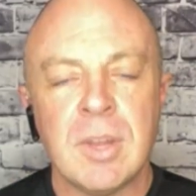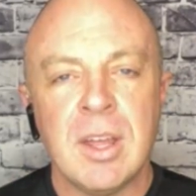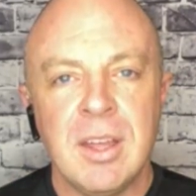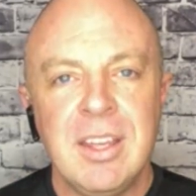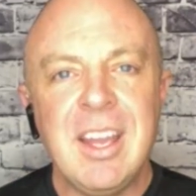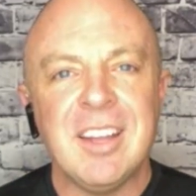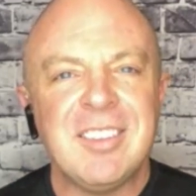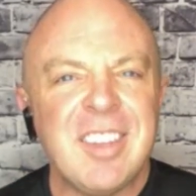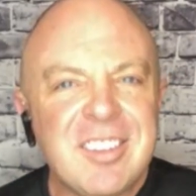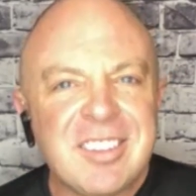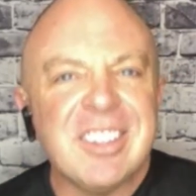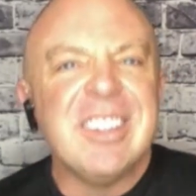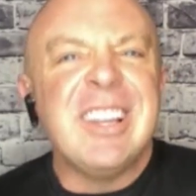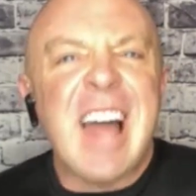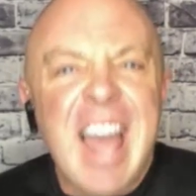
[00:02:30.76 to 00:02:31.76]
Yeah, it's this
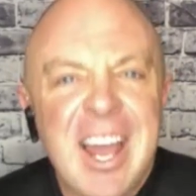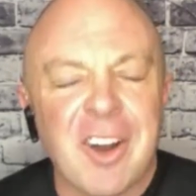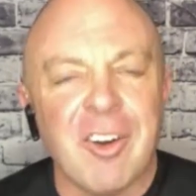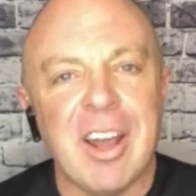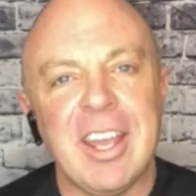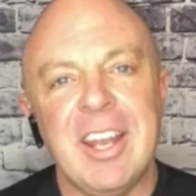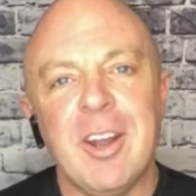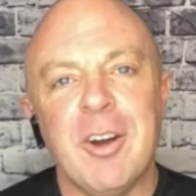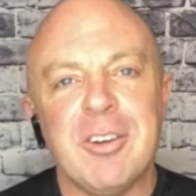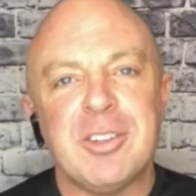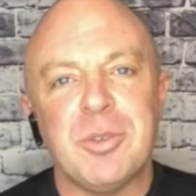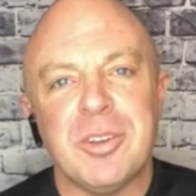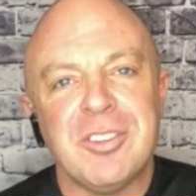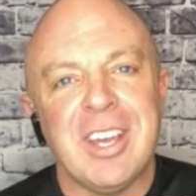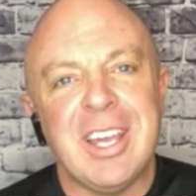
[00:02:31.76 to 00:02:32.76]
layering, you know? So
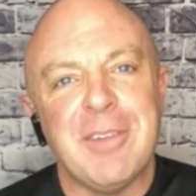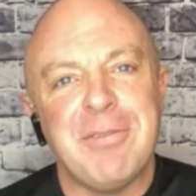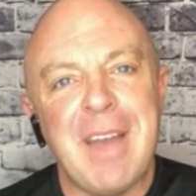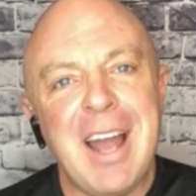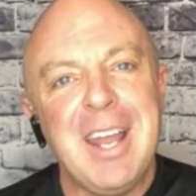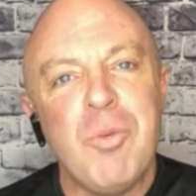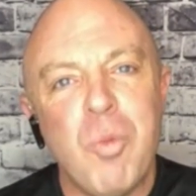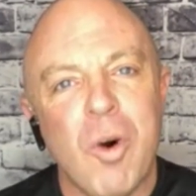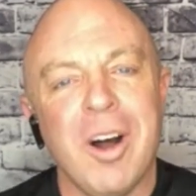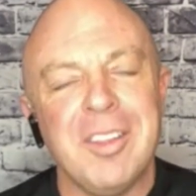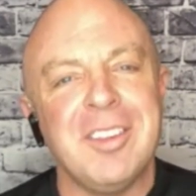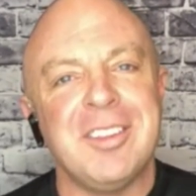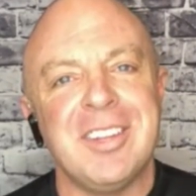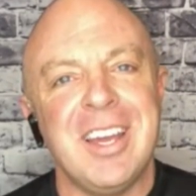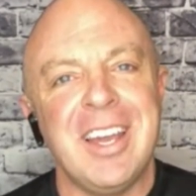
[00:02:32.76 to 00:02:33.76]
it's like if any one
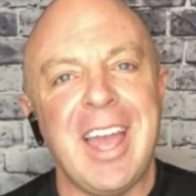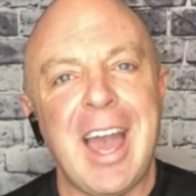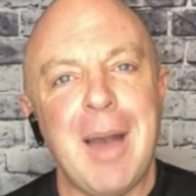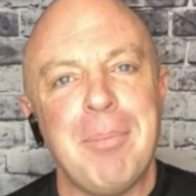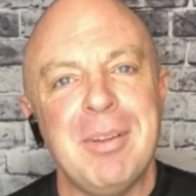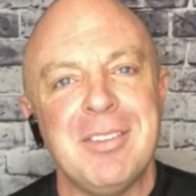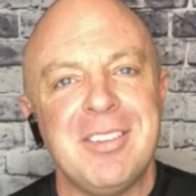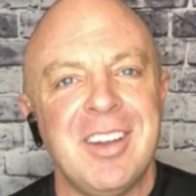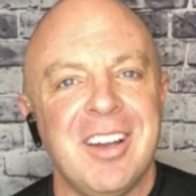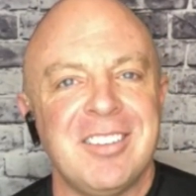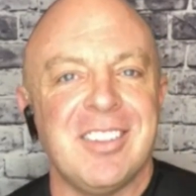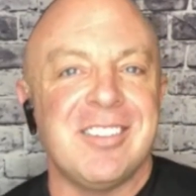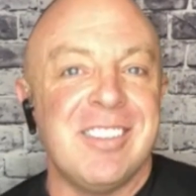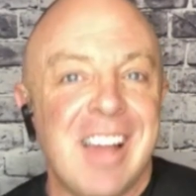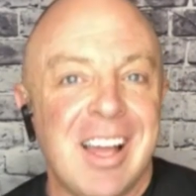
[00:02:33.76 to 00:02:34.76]
thing happens to us,
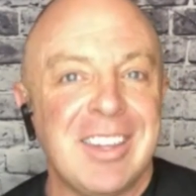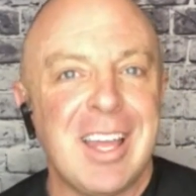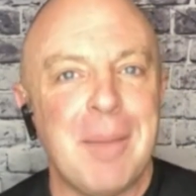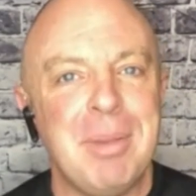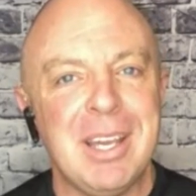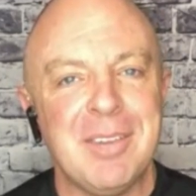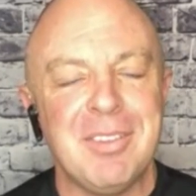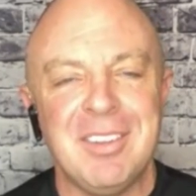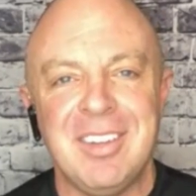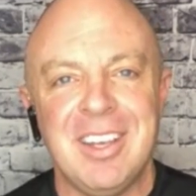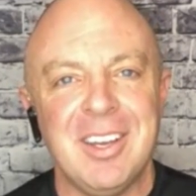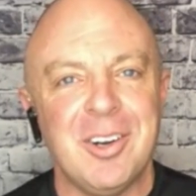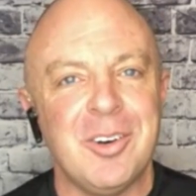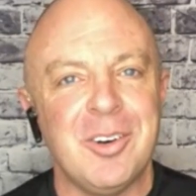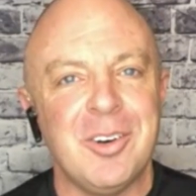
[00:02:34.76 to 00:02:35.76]
it's not that big of a
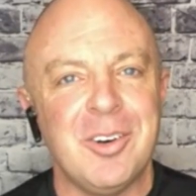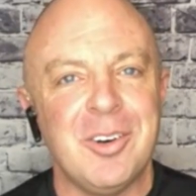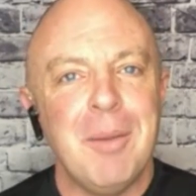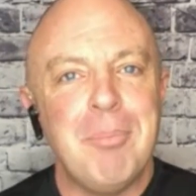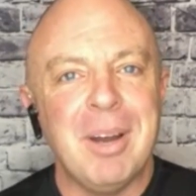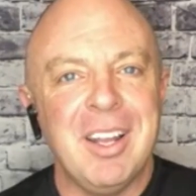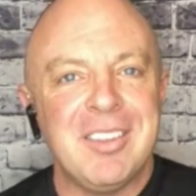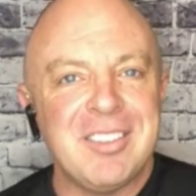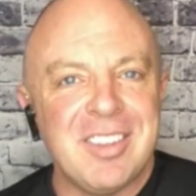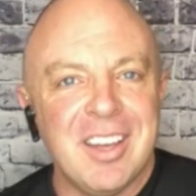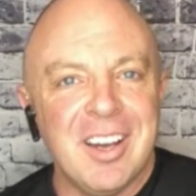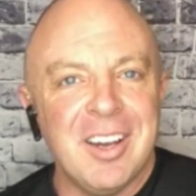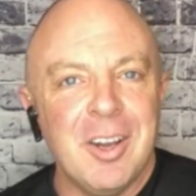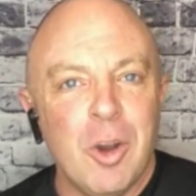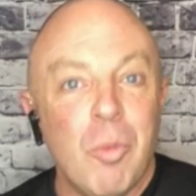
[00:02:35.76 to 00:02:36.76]
deal, but it's
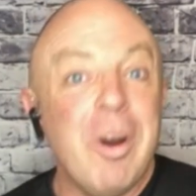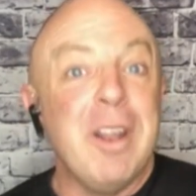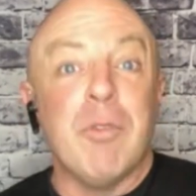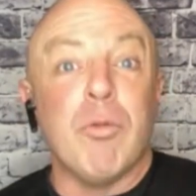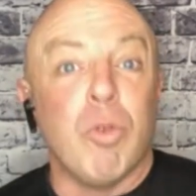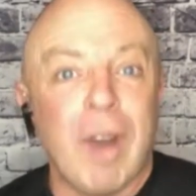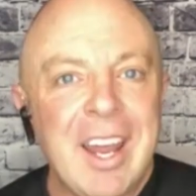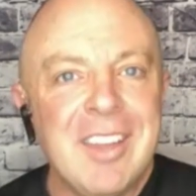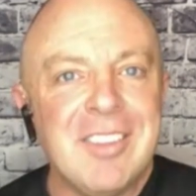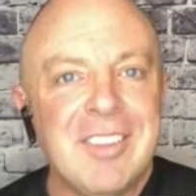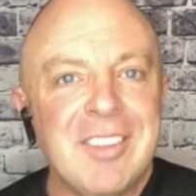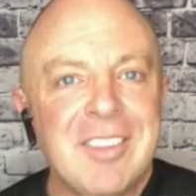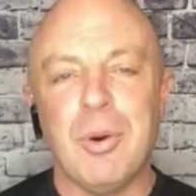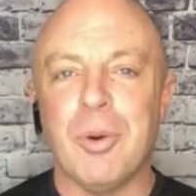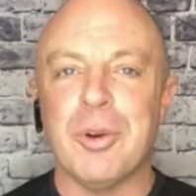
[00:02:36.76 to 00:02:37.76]
the when it rains, it
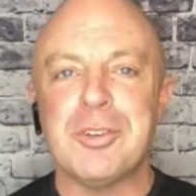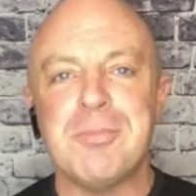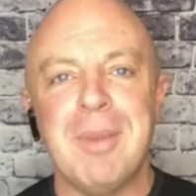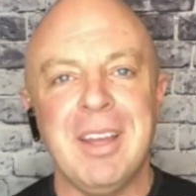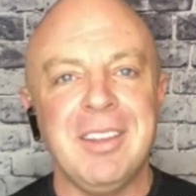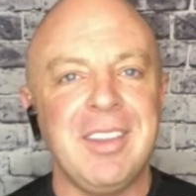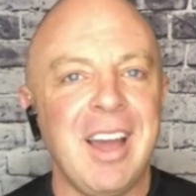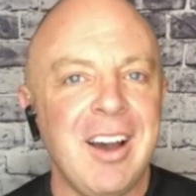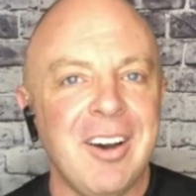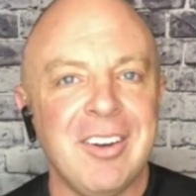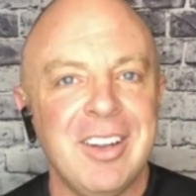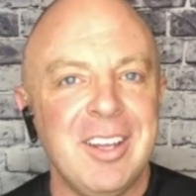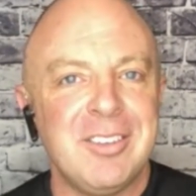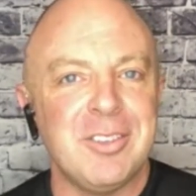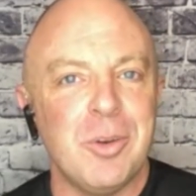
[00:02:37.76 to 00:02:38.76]
pours mentality.
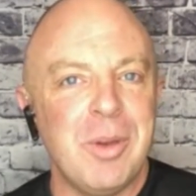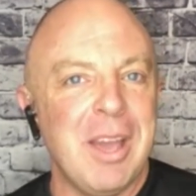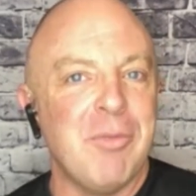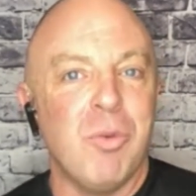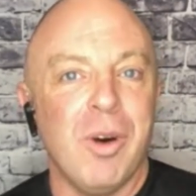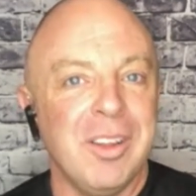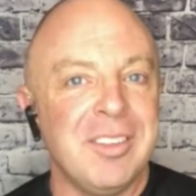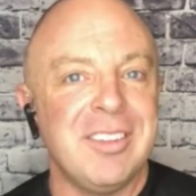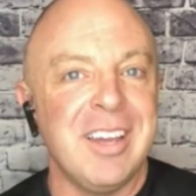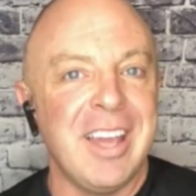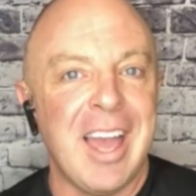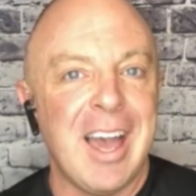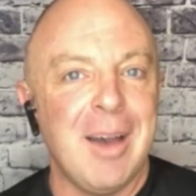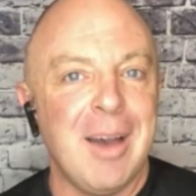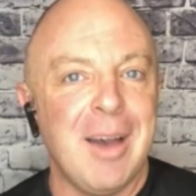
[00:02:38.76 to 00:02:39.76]
So we have one thing
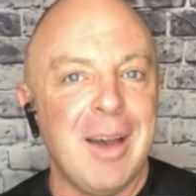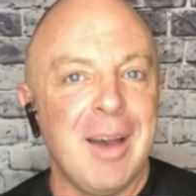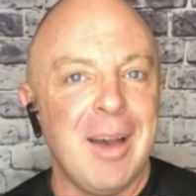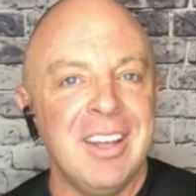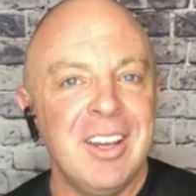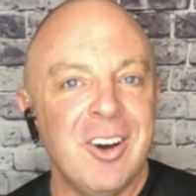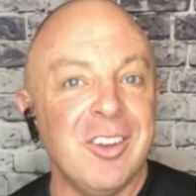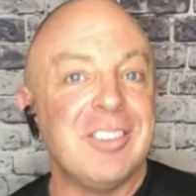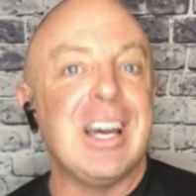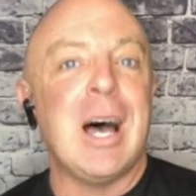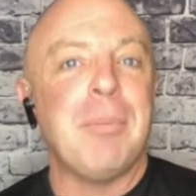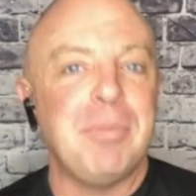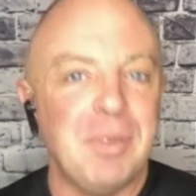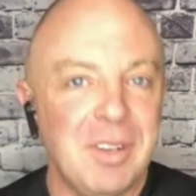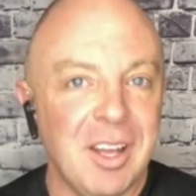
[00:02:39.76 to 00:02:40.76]
happen on top
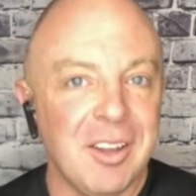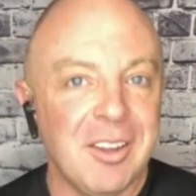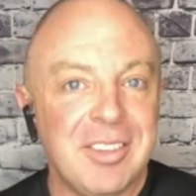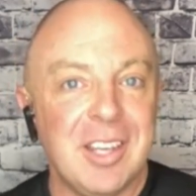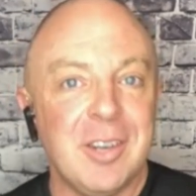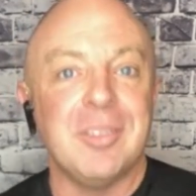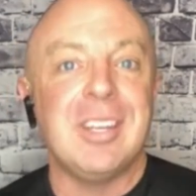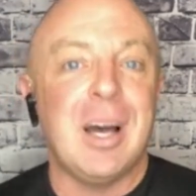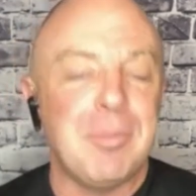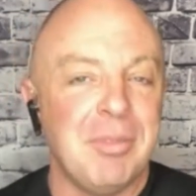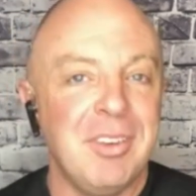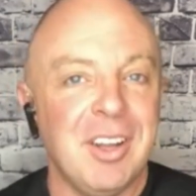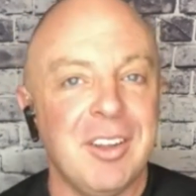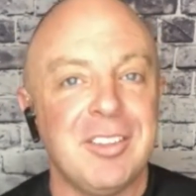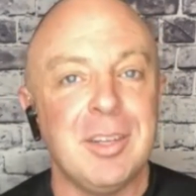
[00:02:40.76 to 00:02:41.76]
of another thing, on top of
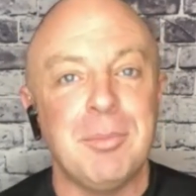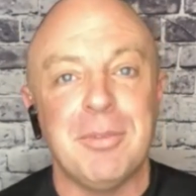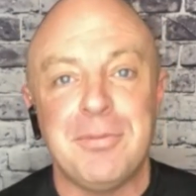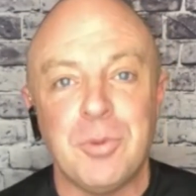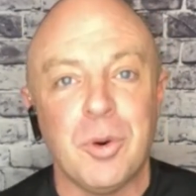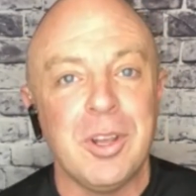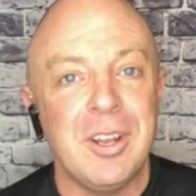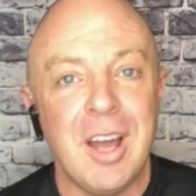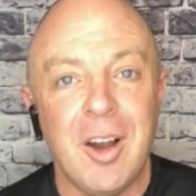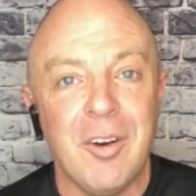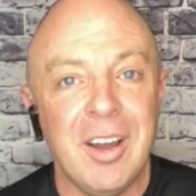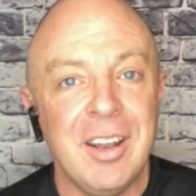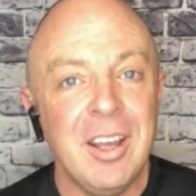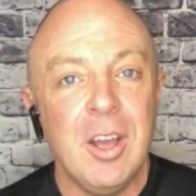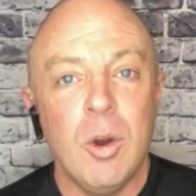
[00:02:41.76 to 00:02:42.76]
another thing. Before you know it,
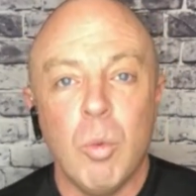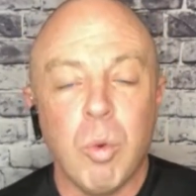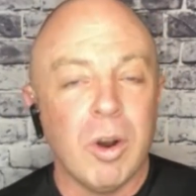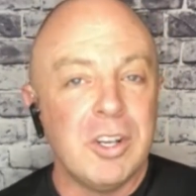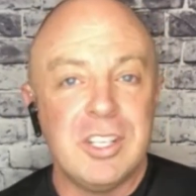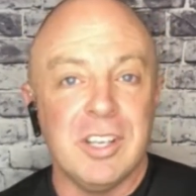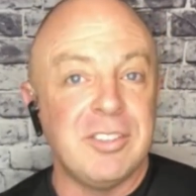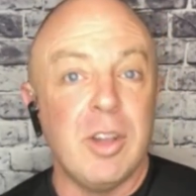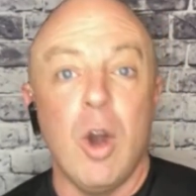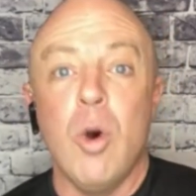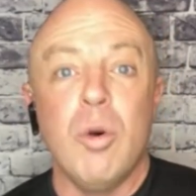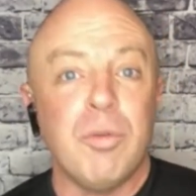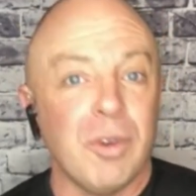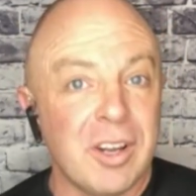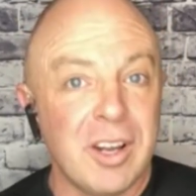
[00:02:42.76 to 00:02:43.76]
we're just
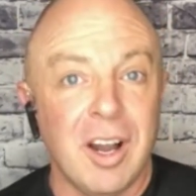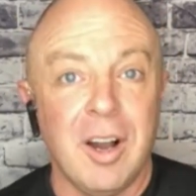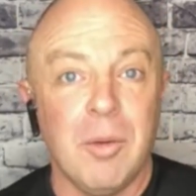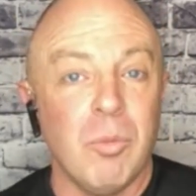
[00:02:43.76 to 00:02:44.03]
overcome.